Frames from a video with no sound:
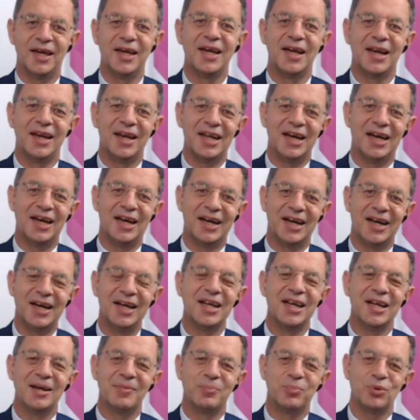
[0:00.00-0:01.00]
on. And
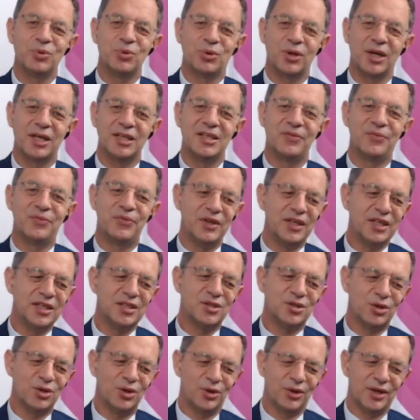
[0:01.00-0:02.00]
this is very
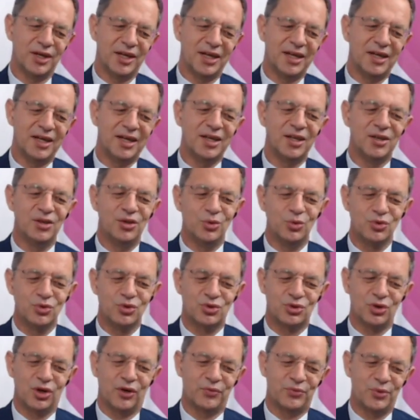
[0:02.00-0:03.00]
close
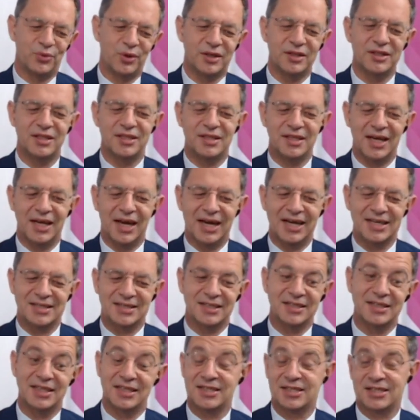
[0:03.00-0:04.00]
to the
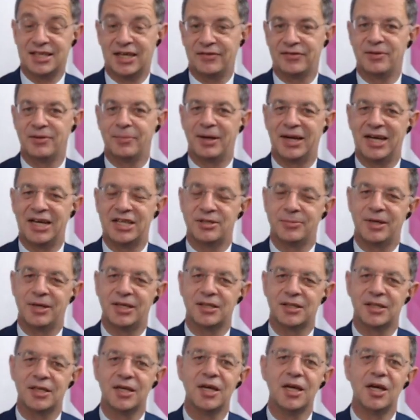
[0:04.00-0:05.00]
description of an
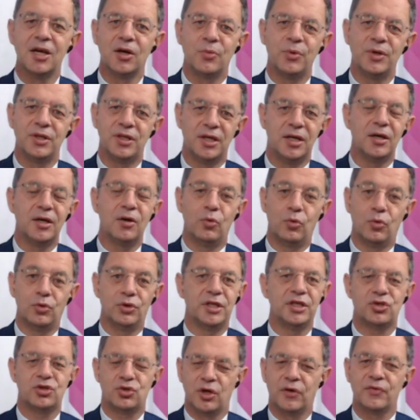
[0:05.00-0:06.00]
IT asset
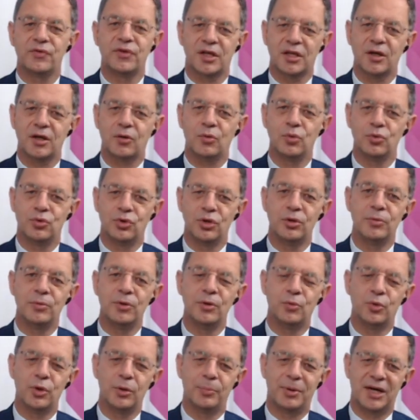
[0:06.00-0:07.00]
software,
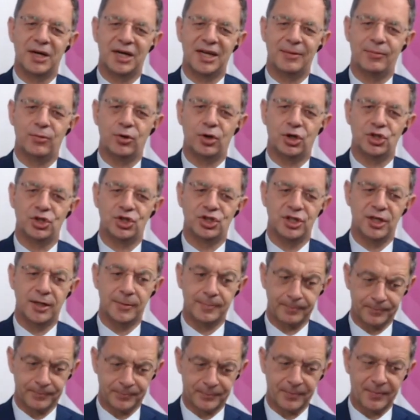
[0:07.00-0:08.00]

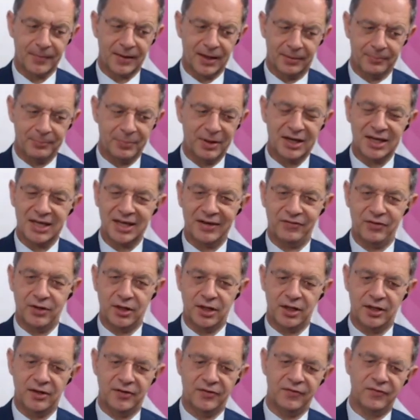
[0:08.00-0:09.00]
IT asset management
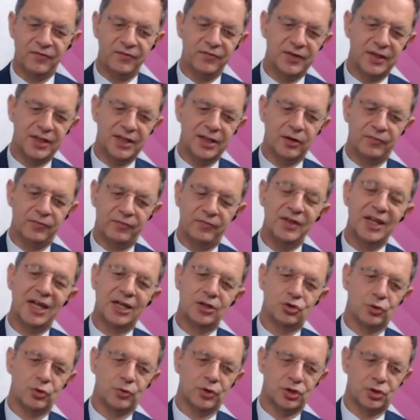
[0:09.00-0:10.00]
software. So why
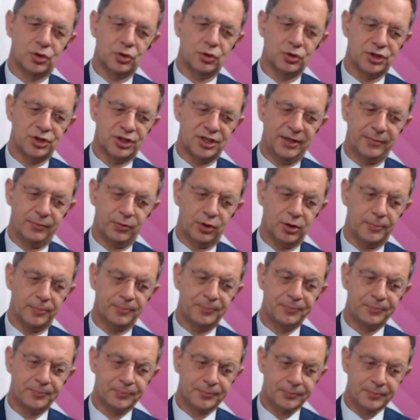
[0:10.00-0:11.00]
am I
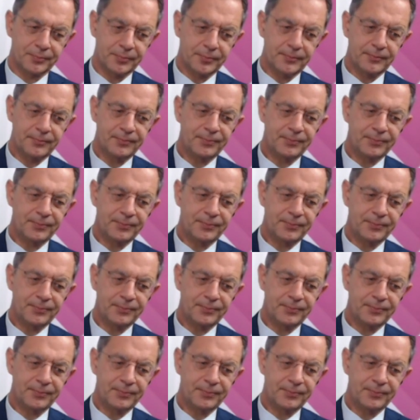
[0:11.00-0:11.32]
mentioning this?